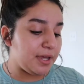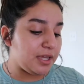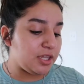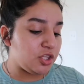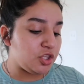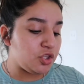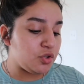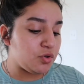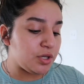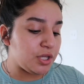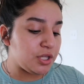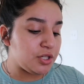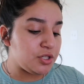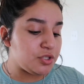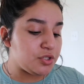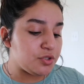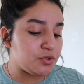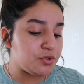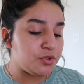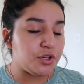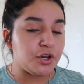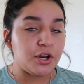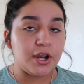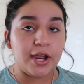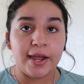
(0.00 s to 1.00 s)
But you can do
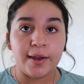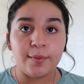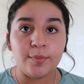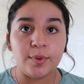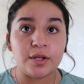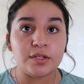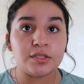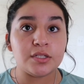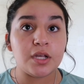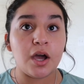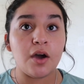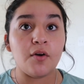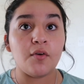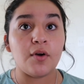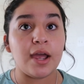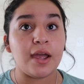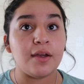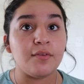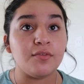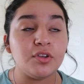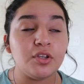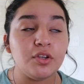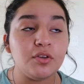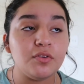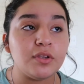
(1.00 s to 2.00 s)
your eyebrows
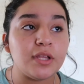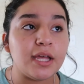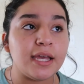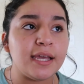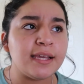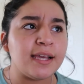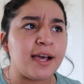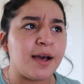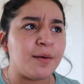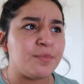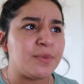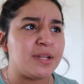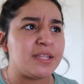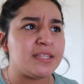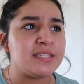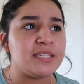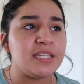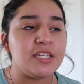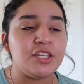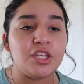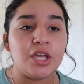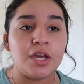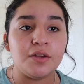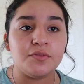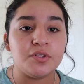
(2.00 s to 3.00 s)
however you like. I'm not
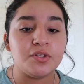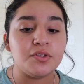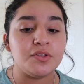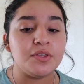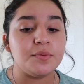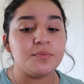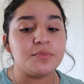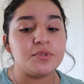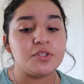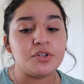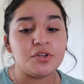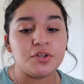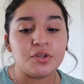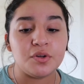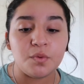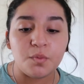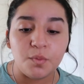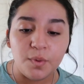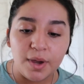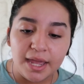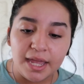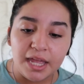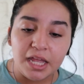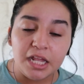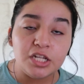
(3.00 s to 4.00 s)
saying you have to do them a certain
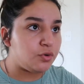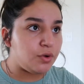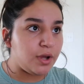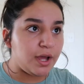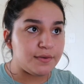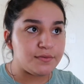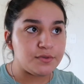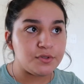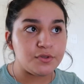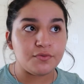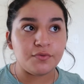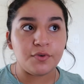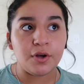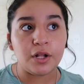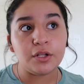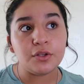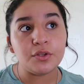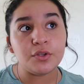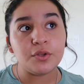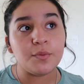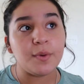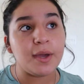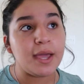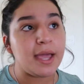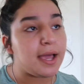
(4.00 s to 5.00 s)
way. You don't have to
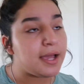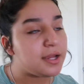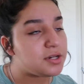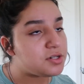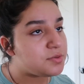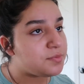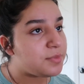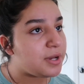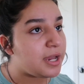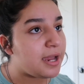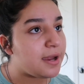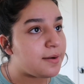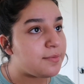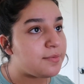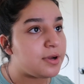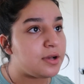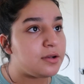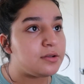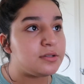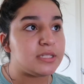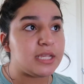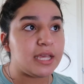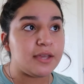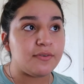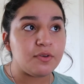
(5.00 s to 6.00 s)
follow the way I do my
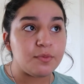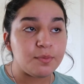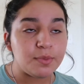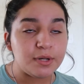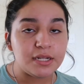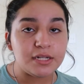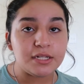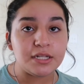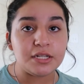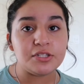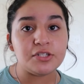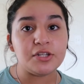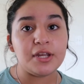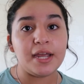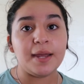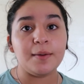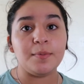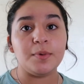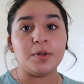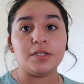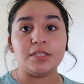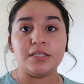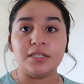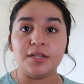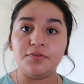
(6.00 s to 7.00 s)
eyebrows. Everybody does their
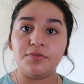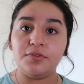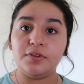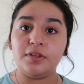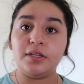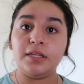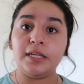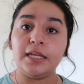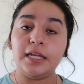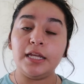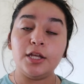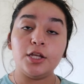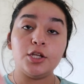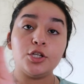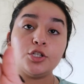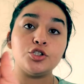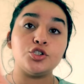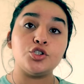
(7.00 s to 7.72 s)
eyebrows differently.